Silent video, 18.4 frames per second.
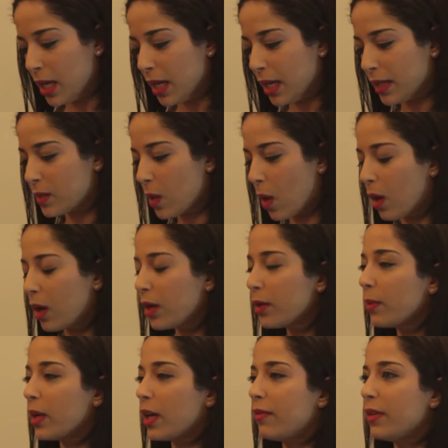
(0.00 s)
it's
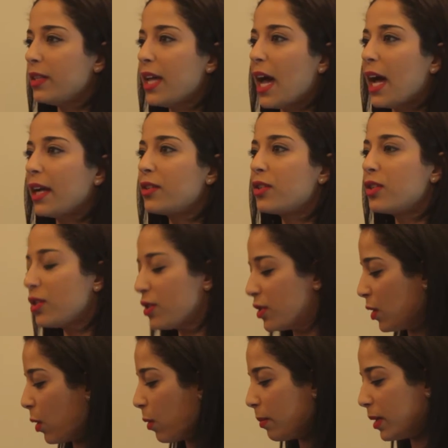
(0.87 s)
hard when I've attached
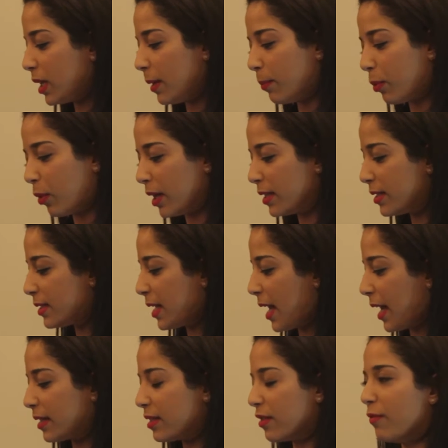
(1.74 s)
so many price
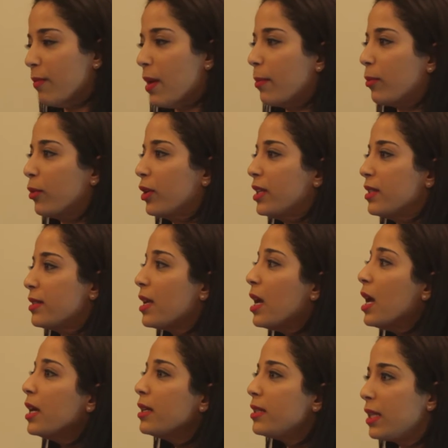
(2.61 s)
tags of
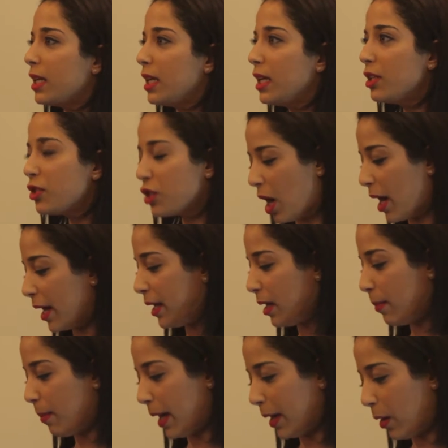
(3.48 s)
memories to each
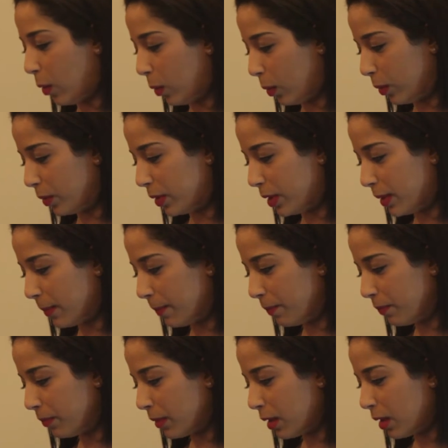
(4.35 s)
item I hold.
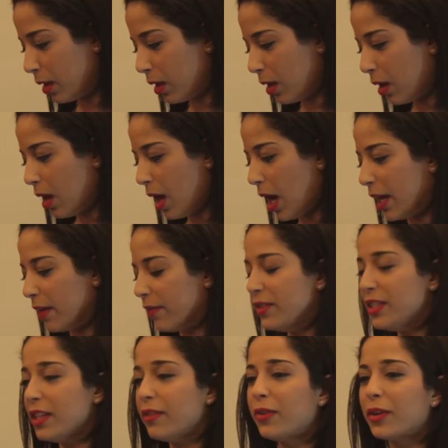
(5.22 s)
I
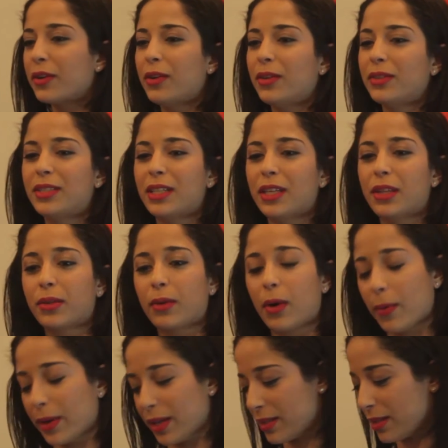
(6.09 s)
have difficulty
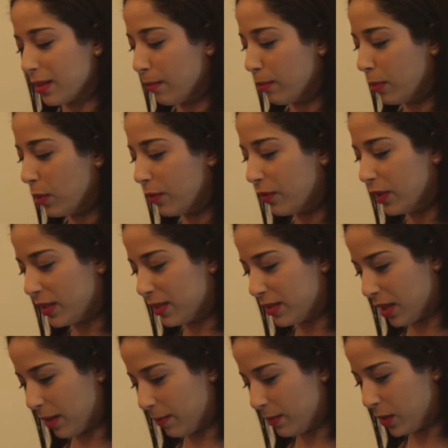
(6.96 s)
throwing some movie
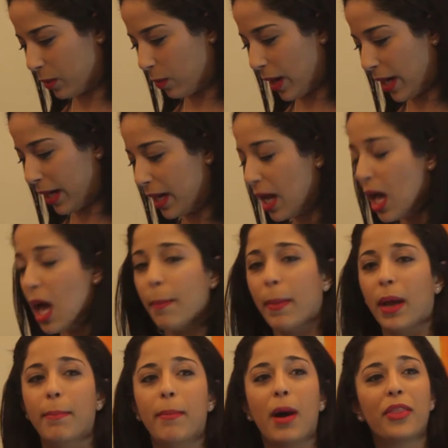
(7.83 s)
stubs away.
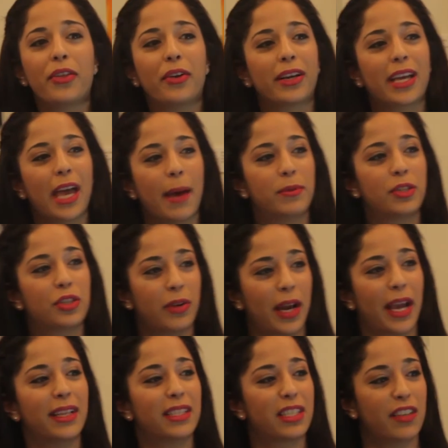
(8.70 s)
My mother kept
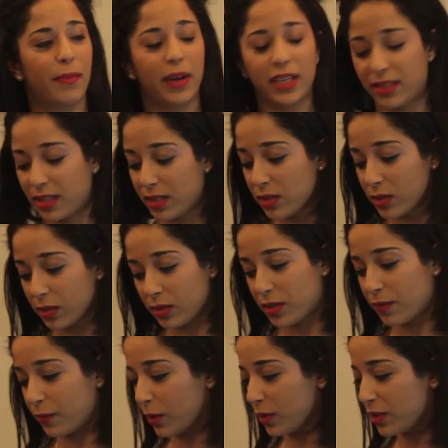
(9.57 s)
strands of my
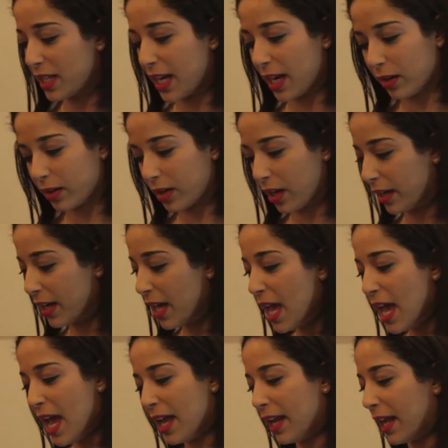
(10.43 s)
sister's first haircut,
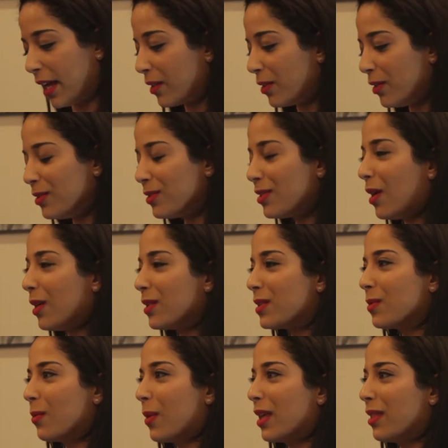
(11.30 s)
and I couldn't
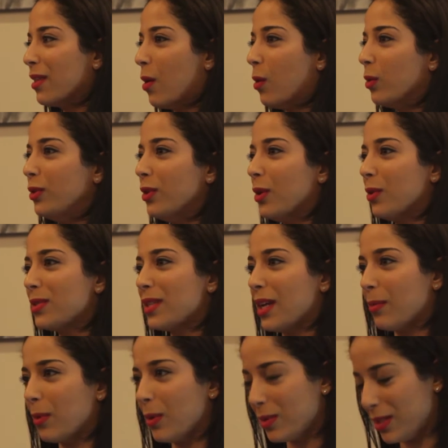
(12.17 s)
toss away the old notes
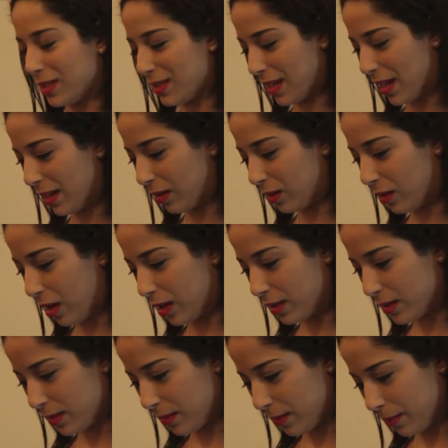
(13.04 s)
I wrote to Santa
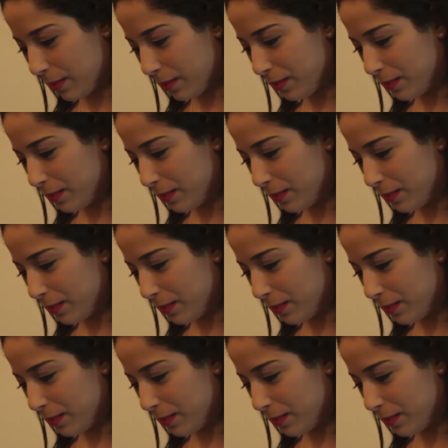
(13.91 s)
Claus.